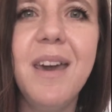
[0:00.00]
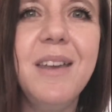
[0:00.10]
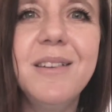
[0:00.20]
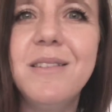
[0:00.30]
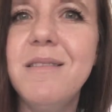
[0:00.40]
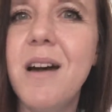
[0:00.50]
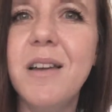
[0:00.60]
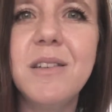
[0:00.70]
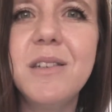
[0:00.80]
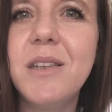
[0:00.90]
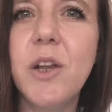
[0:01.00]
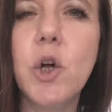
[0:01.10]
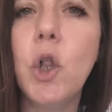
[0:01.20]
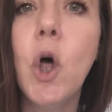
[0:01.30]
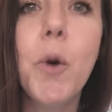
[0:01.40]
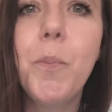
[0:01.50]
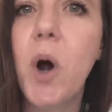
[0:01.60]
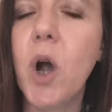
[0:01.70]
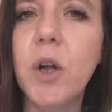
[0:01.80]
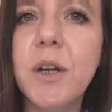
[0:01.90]
It is not a single
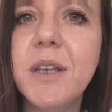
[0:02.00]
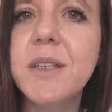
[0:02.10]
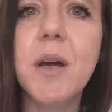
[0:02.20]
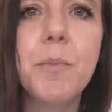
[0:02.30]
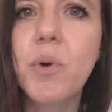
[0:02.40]
party's